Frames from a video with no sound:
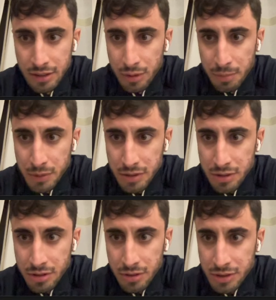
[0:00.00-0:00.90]
your
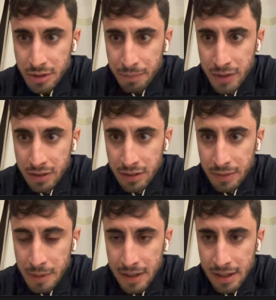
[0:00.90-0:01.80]
position or something,
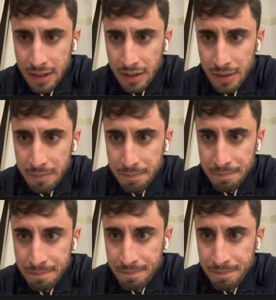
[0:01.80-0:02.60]
um,